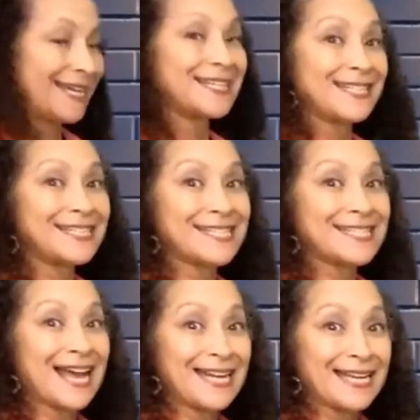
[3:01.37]
design
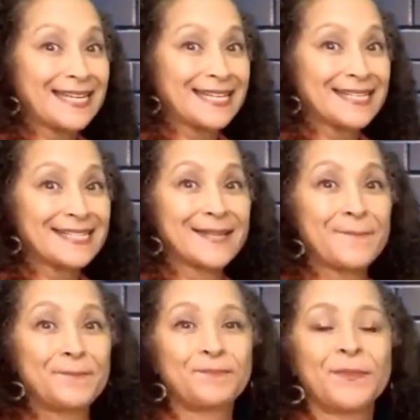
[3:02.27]
ideas.
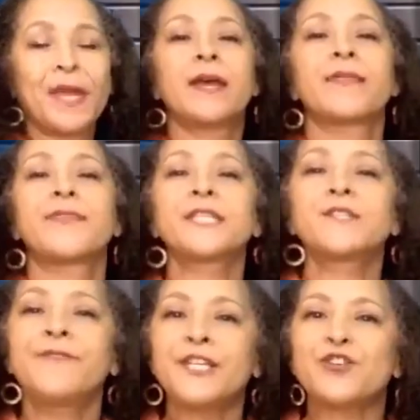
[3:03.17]
This
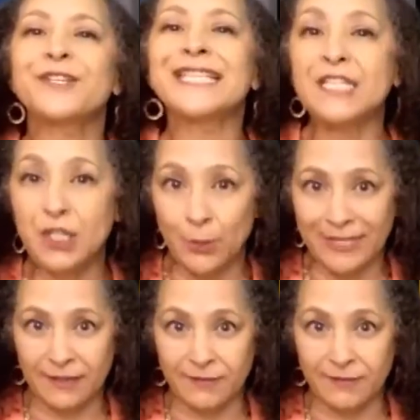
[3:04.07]
feature is intuitive,